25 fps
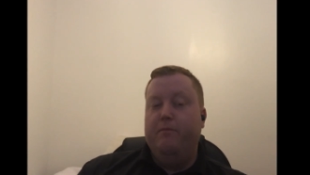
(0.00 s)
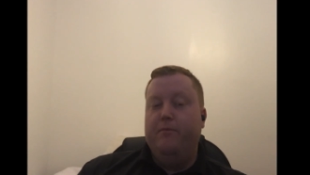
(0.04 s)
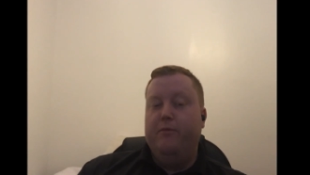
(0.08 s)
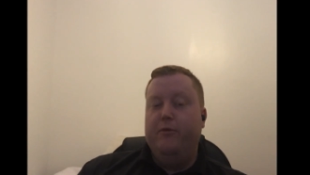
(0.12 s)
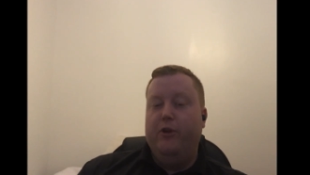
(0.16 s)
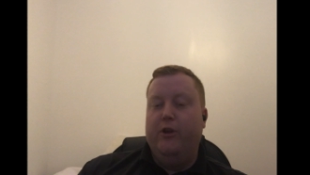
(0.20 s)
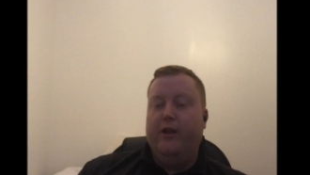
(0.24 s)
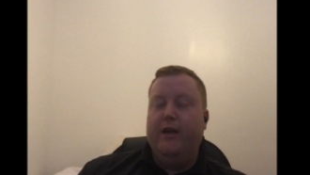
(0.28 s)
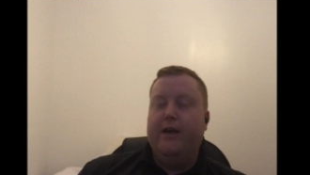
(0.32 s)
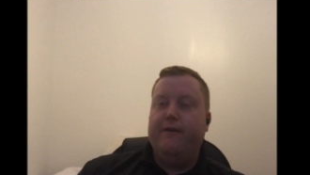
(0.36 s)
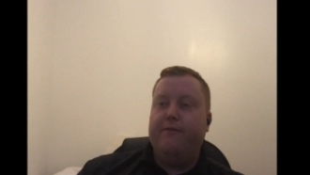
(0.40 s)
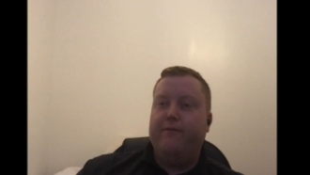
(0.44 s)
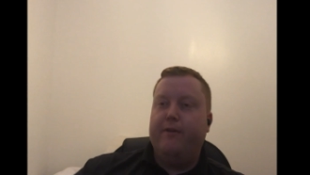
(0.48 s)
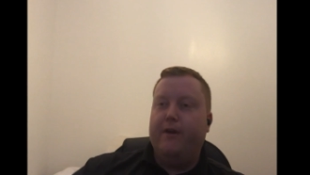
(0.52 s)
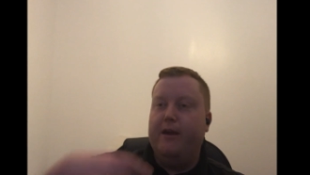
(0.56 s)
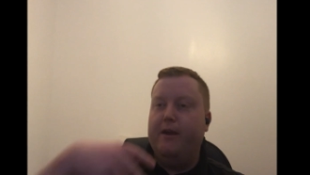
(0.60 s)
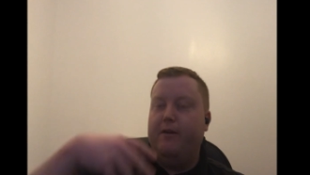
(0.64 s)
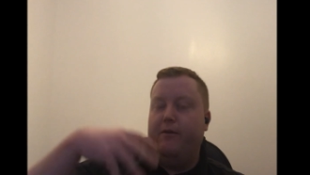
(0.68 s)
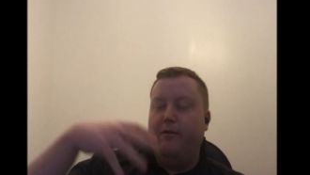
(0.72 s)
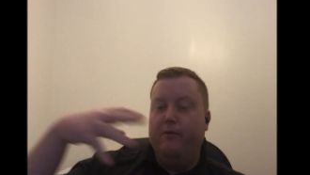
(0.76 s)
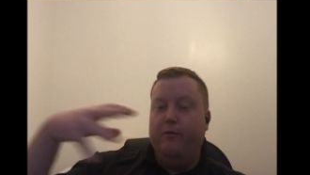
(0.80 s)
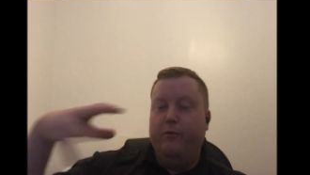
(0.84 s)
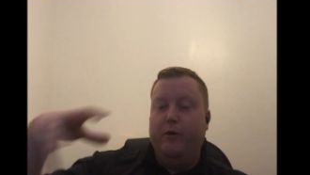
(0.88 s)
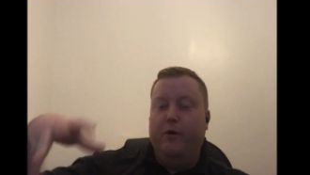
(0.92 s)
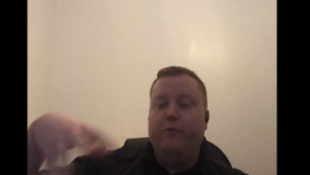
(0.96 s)
You'd have like
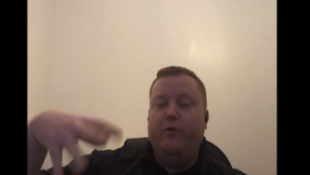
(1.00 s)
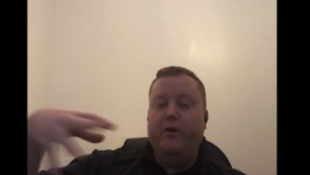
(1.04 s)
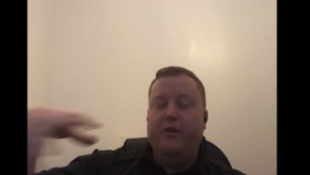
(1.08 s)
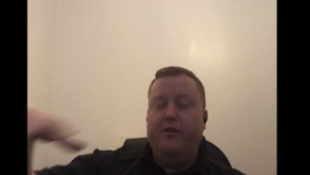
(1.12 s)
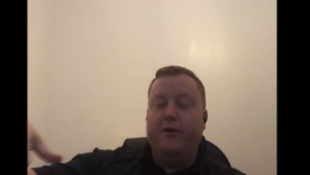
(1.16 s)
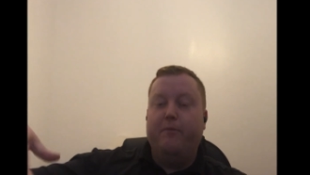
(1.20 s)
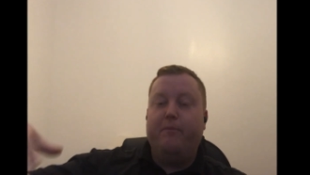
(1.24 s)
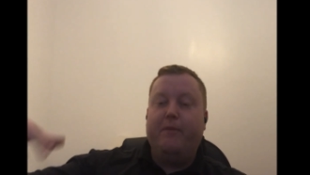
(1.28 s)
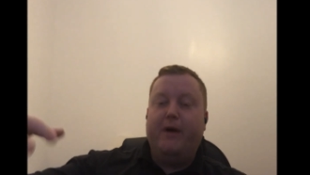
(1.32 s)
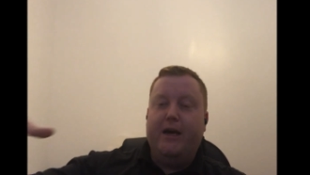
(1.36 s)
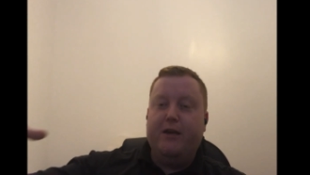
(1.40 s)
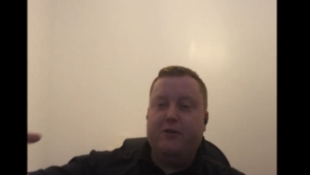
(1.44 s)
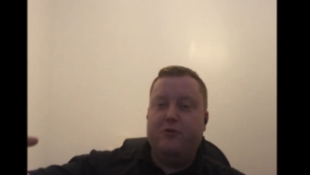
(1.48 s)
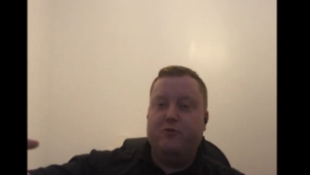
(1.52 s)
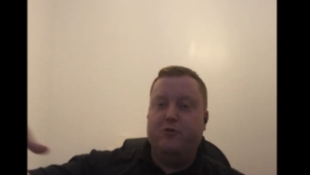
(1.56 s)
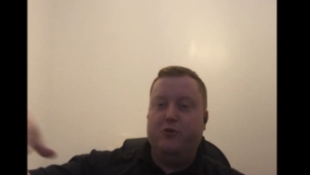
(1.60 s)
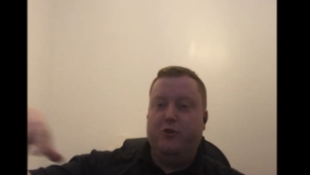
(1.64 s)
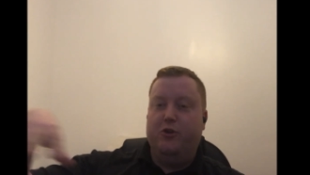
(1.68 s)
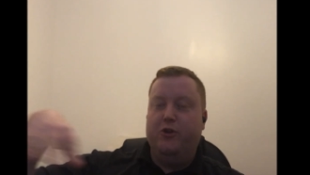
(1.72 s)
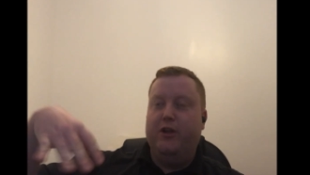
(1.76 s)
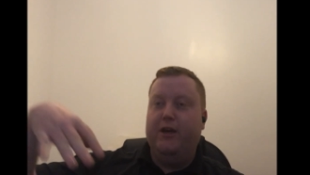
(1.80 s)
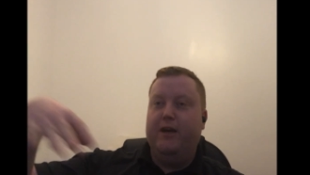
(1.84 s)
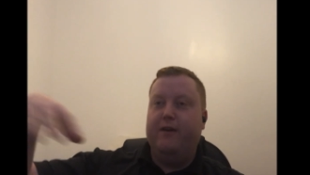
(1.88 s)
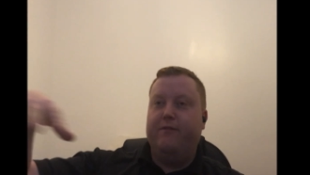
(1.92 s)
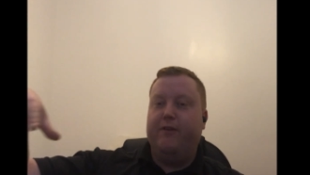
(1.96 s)
with a battle,
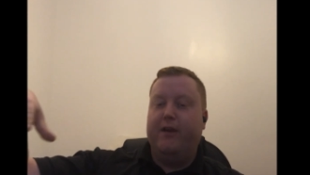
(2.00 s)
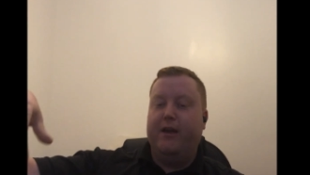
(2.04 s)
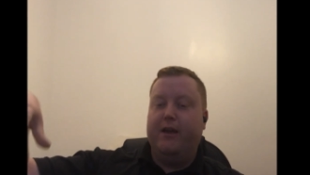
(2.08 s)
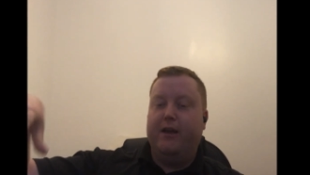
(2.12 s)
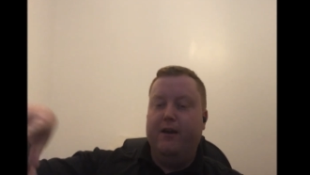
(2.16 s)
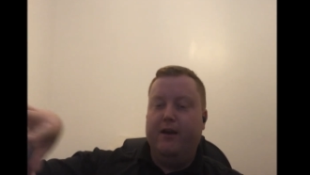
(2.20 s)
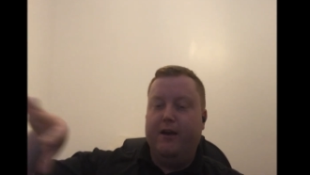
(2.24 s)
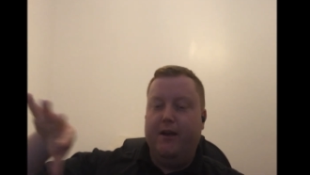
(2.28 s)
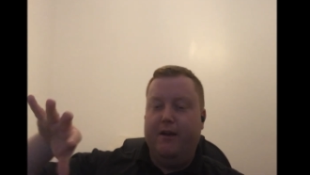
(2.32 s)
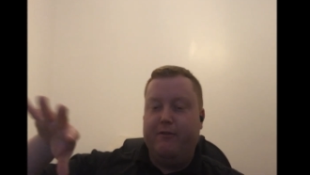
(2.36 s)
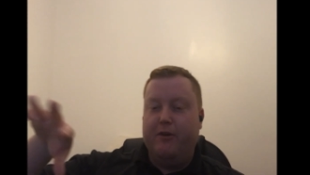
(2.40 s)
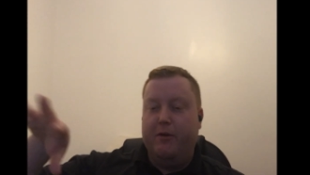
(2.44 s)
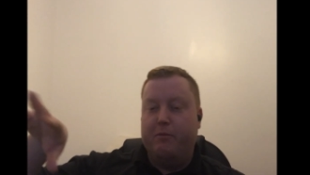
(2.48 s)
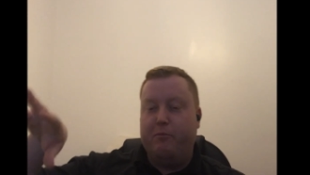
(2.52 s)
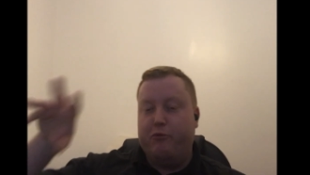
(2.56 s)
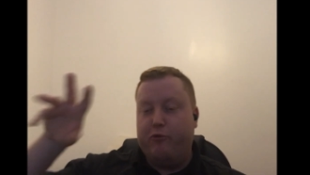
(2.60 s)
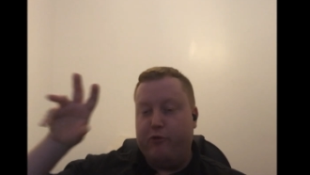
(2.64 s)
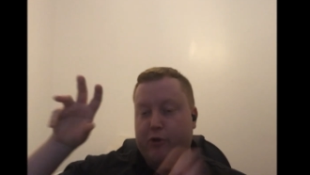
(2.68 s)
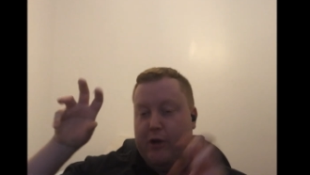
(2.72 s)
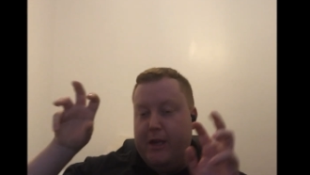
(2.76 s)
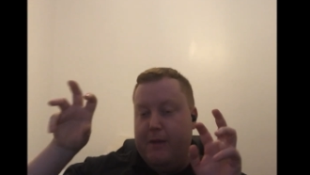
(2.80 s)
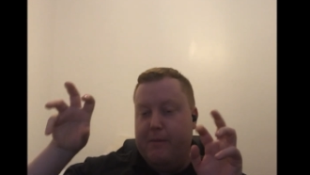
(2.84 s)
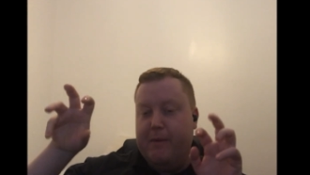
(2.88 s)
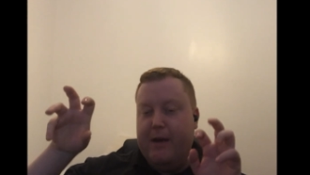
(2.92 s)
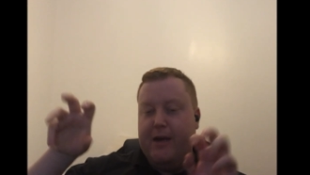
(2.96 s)
you'd have like a kind of a
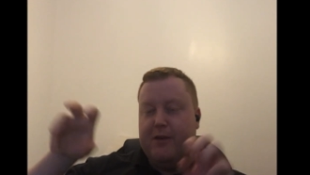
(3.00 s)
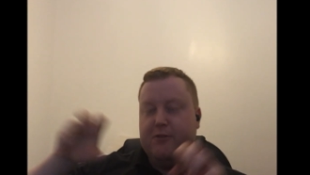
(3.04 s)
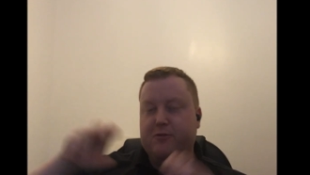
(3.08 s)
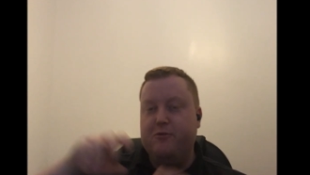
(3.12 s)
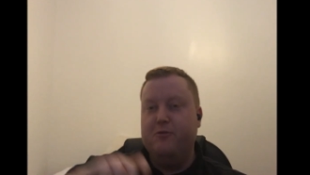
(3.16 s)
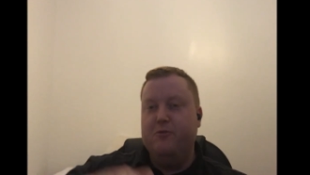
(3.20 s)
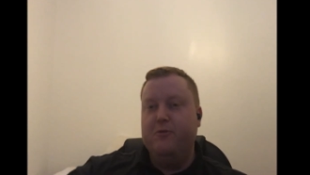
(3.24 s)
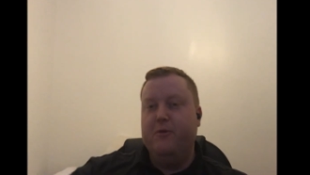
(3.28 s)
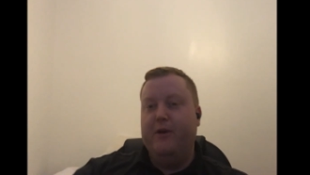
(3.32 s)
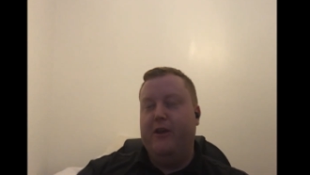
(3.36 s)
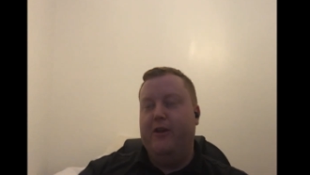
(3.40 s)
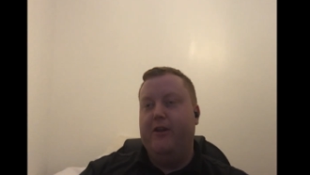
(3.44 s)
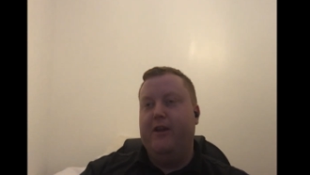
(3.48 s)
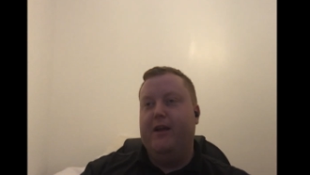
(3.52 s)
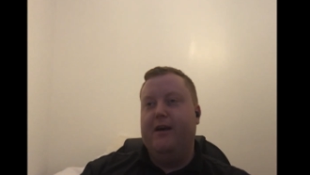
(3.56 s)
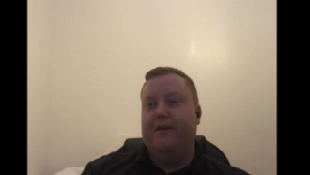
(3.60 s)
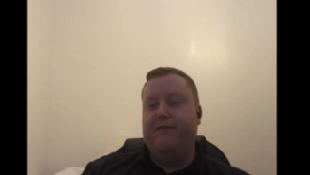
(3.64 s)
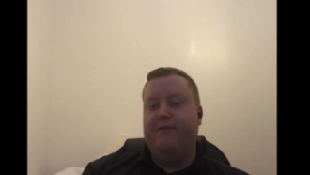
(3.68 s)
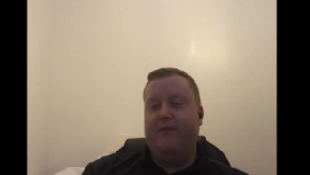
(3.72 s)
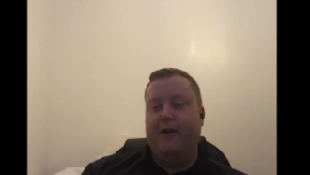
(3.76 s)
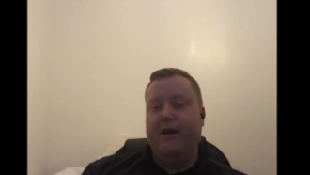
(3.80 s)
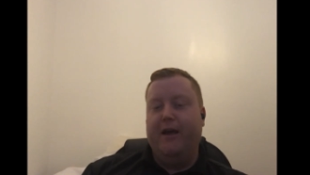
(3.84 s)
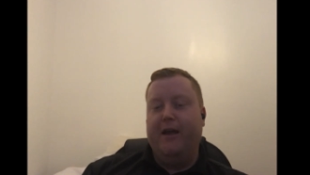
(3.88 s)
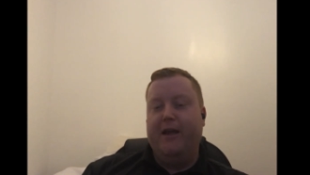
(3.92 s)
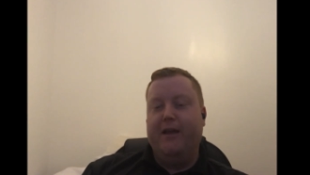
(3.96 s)
pre-battle where you'd
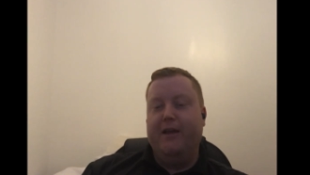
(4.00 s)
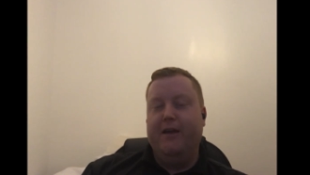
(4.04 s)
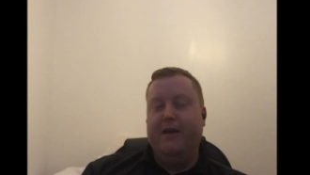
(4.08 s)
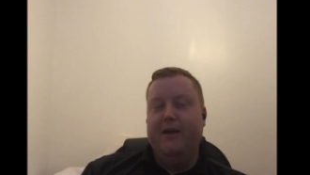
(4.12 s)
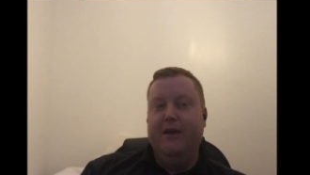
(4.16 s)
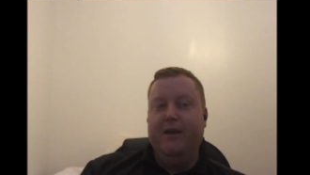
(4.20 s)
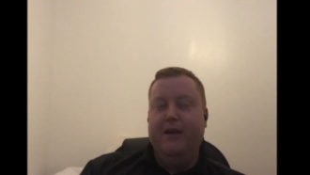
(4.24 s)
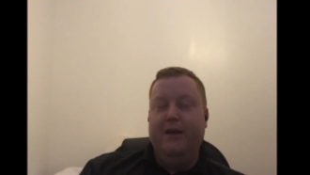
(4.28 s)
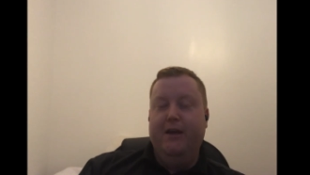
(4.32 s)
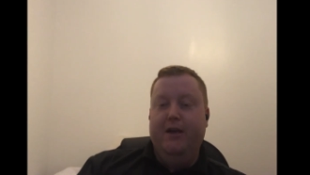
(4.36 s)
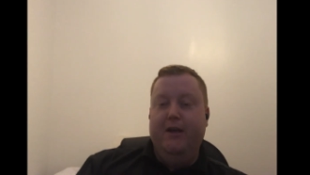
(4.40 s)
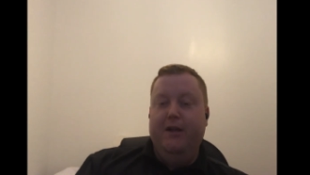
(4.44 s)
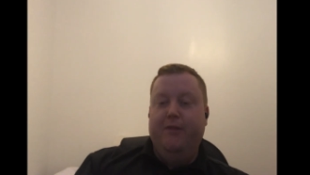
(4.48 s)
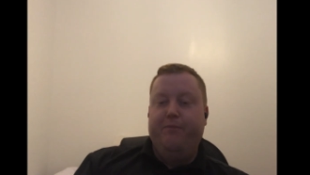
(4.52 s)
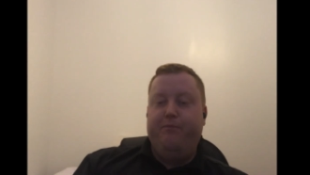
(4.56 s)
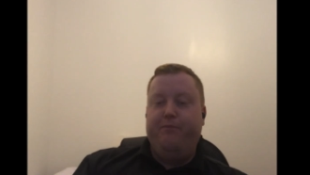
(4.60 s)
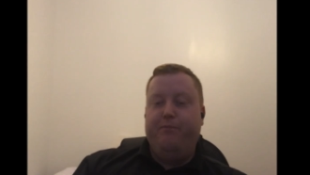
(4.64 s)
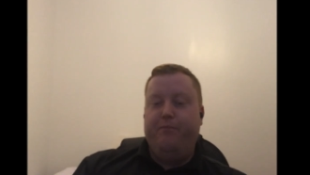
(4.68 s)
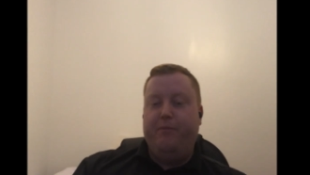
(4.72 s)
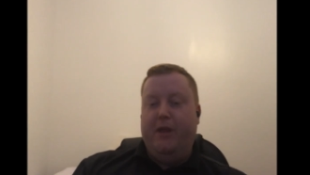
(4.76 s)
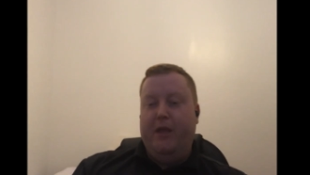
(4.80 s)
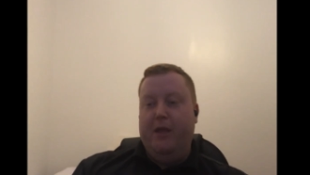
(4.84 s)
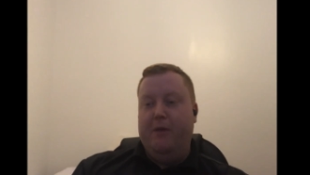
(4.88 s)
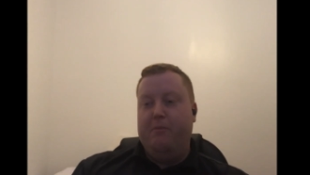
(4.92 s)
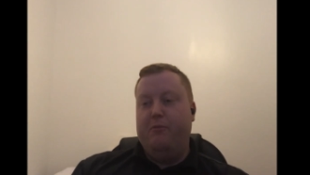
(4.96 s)
have like
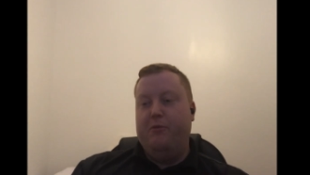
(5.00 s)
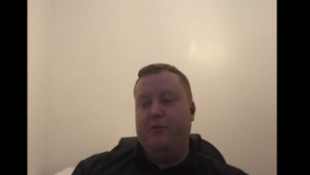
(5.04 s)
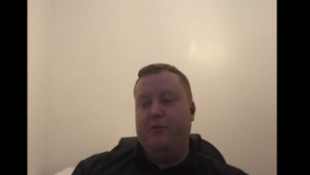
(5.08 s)
people